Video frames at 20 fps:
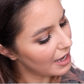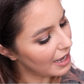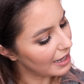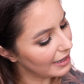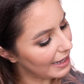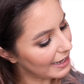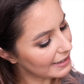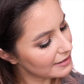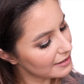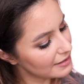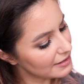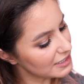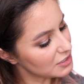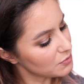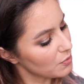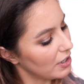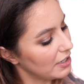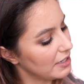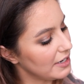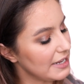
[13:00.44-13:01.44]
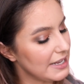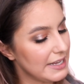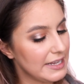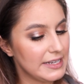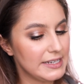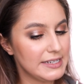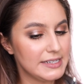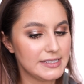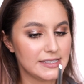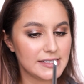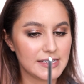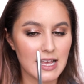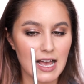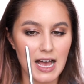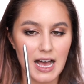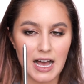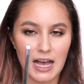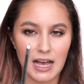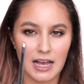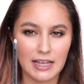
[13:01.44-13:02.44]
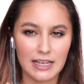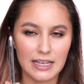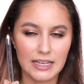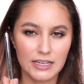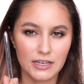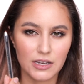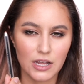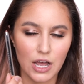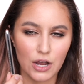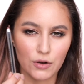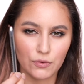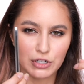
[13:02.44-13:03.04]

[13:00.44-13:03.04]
I like that this one is in a